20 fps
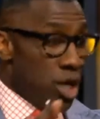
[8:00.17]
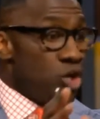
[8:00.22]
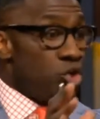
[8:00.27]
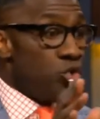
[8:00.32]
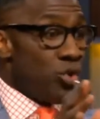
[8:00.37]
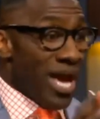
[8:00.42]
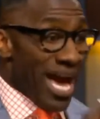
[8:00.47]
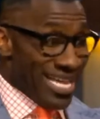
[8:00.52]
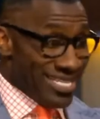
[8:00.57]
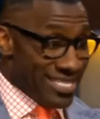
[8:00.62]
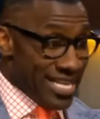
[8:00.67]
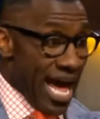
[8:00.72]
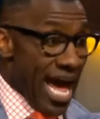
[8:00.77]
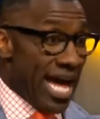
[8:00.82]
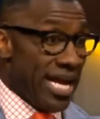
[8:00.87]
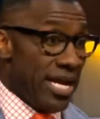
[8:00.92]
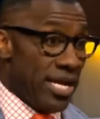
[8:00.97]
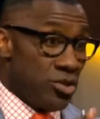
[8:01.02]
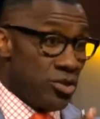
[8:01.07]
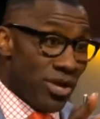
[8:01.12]
You got
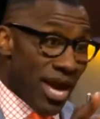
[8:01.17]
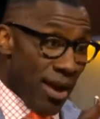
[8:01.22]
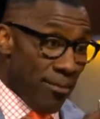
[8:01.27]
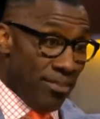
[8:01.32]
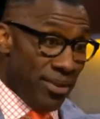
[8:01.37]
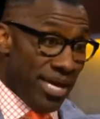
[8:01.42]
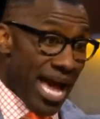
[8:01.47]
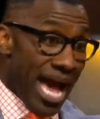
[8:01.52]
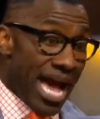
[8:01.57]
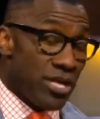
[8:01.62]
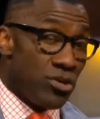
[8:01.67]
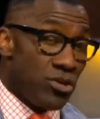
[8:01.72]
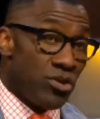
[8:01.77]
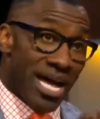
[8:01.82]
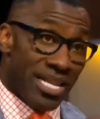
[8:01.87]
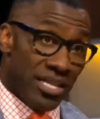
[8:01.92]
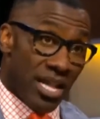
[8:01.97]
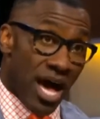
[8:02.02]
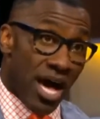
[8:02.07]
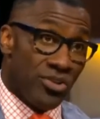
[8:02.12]
Zion, you got Bi, you
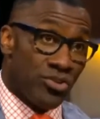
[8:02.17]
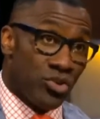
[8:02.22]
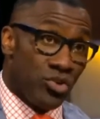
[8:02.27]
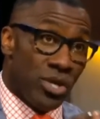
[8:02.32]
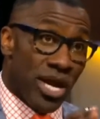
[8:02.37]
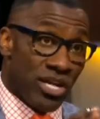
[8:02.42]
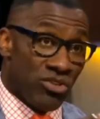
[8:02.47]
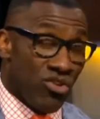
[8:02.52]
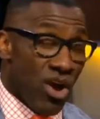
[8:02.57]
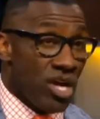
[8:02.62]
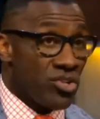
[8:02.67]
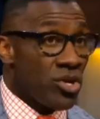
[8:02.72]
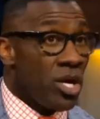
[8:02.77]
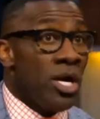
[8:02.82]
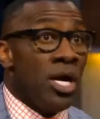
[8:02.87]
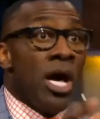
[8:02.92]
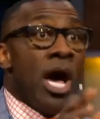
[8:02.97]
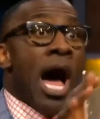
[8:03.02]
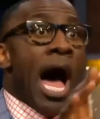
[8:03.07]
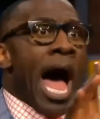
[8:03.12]
got Lonzo, you got. I think
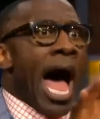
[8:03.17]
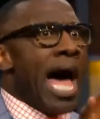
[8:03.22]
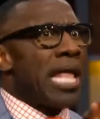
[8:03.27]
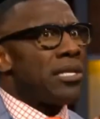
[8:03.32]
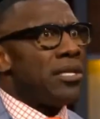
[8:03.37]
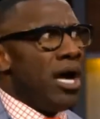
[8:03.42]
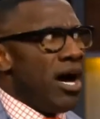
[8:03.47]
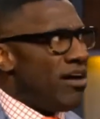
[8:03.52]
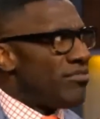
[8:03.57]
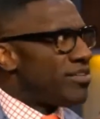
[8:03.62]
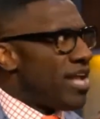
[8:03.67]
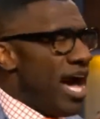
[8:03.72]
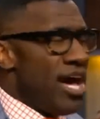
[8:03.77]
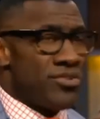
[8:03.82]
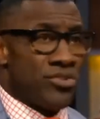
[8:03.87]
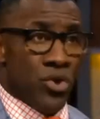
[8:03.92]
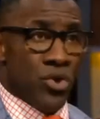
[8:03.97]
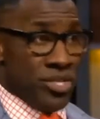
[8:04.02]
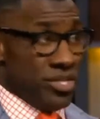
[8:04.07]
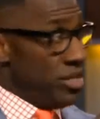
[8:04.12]
they're very. I love
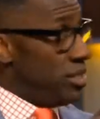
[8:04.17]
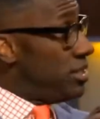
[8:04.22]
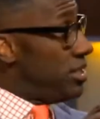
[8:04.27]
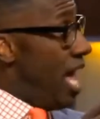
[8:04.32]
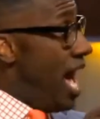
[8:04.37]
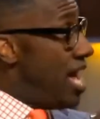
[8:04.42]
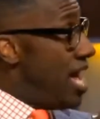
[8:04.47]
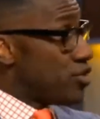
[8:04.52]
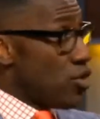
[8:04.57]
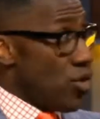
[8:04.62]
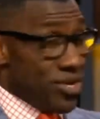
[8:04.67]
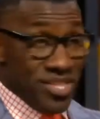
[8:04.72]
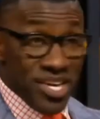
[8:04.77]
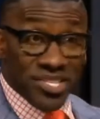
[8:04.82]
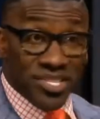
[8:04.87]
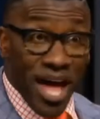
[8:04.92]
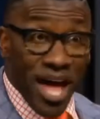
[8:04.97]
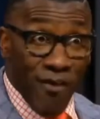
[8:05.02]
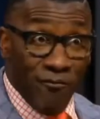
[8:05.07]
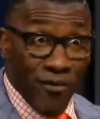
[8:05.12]
Lonzo and Lonzo in
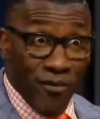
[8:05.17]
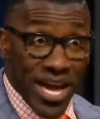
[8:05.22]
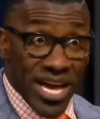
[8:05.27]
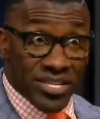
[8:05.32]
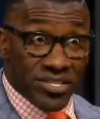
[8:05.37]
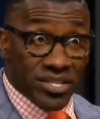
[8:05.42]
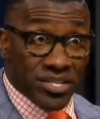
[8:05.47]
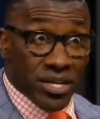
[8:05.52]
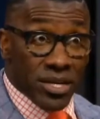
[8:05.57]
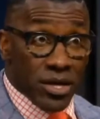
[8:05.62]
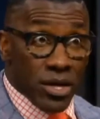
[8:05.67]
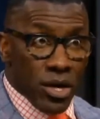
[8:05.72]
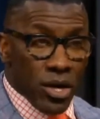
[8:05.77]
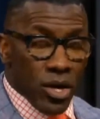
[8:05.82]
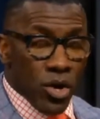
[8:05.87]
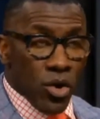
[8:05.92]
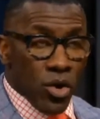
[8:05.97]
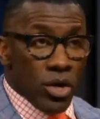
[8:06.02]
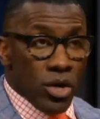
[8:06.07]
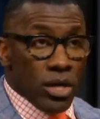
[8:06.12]
this offense.
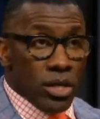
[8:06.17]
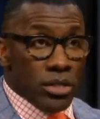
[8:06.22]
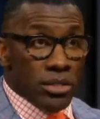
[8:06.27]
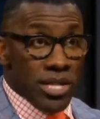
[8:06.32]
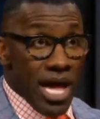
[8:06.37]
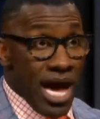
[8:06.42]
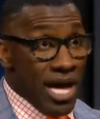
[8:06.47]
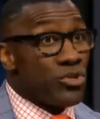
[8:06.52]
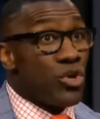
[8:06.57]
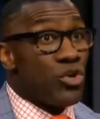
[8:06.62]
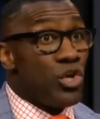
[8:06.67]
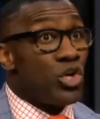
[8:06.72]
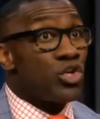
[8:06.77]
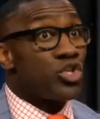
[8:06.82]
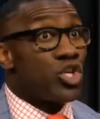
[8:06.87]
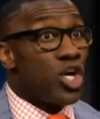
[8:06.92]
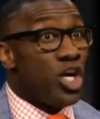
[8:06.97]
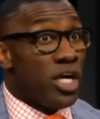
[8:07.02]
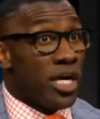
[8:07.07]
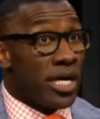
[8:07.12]
Lonzo looks
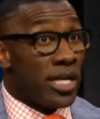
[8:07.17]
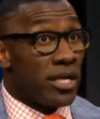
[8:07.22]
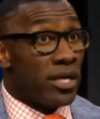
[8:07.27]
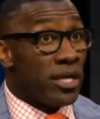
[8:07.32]
good.